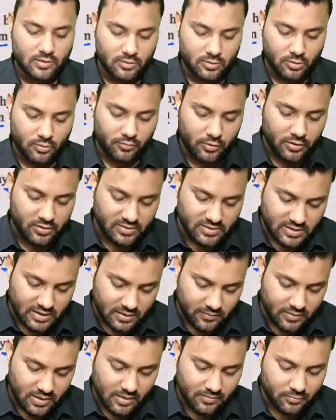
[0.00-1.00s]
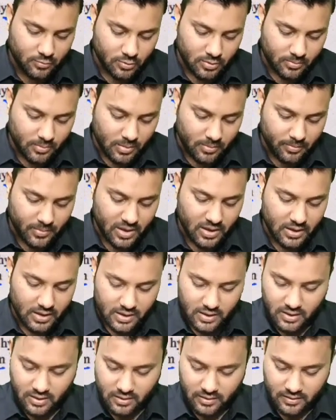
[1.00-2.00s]
So for G we have to remember
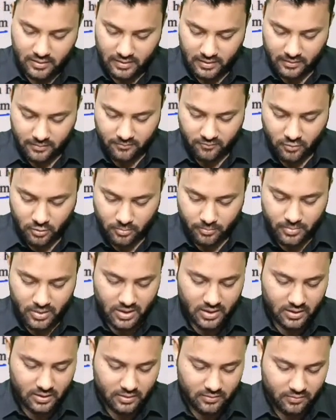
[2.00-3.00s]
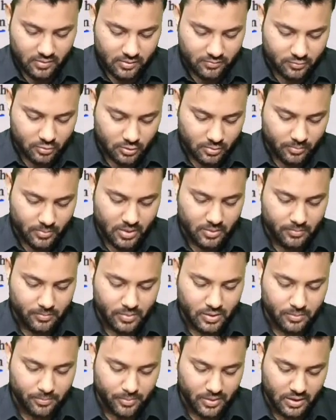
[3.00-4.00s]
A, and for B we have to
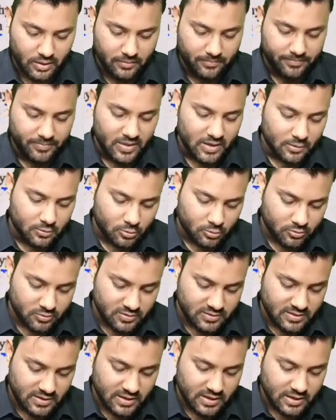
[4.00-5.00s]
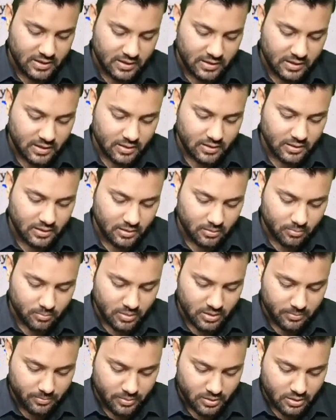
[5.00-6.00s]
remember P. So G, A
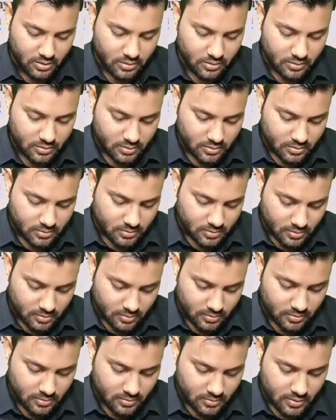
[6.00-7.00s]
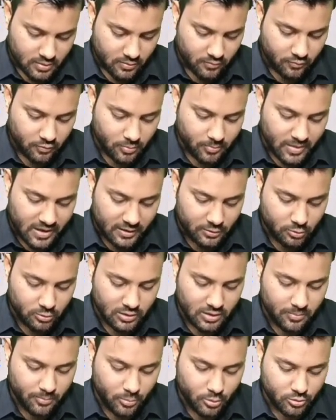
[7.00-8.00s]
and BP. For
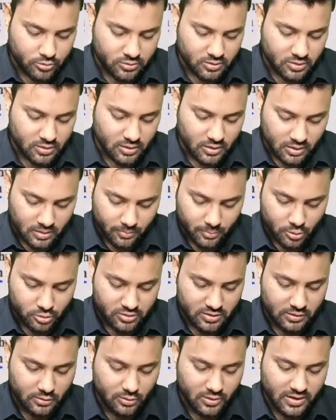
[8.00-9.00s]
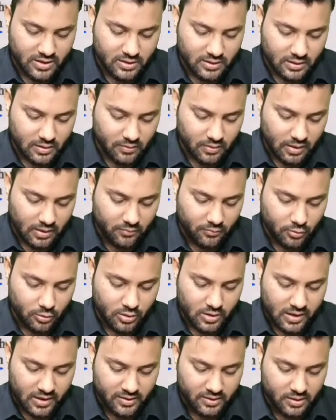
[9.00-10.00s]
Bartholin posterolateral, and
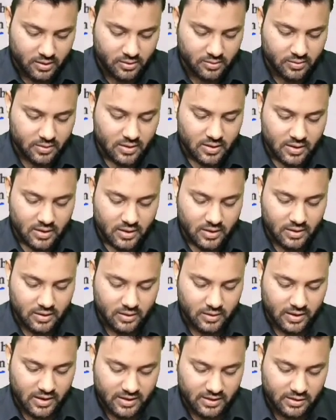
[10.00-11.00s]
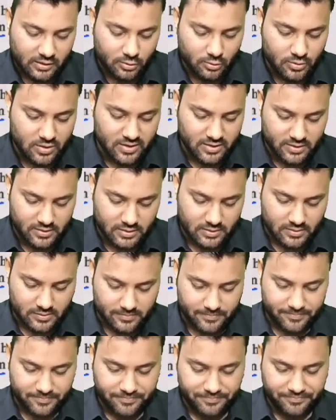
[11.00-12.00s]
for Gardner's anterolateral.